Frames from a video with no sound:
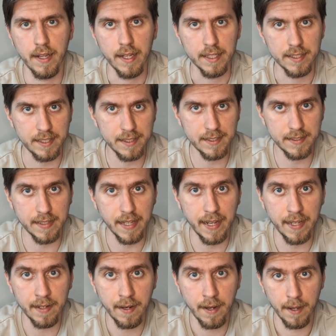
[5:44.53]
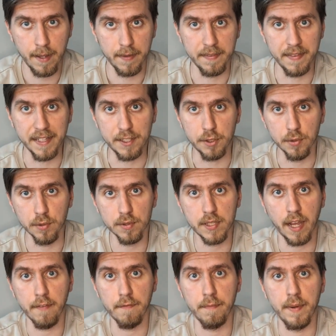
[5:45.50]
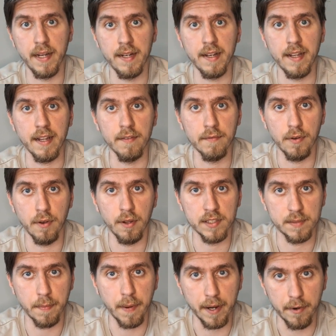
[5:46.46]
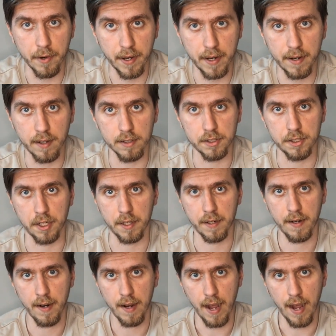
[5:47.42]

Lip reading: Since then, the Jews have been influenced by Greek culture.